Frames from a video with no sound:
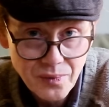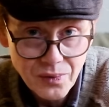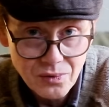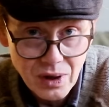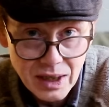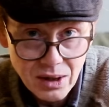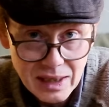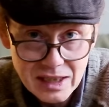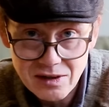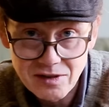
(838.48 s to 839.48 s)

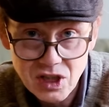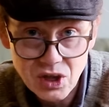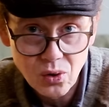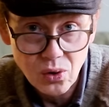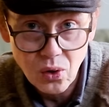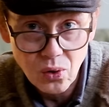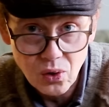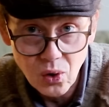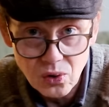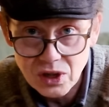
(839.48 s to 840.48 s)
radioactivity
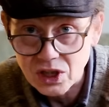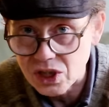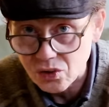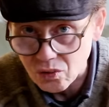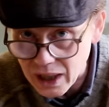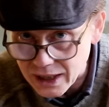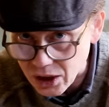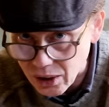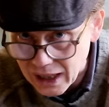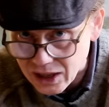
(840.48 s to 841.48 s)
or that is
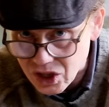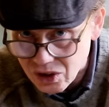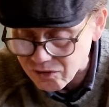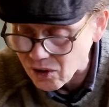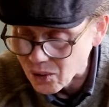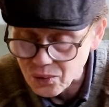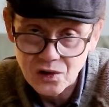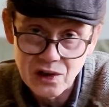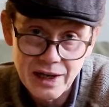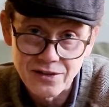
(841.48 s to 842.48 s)
radioactive
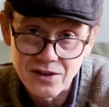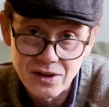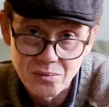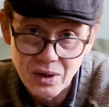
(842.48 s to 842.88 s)
with lanthanum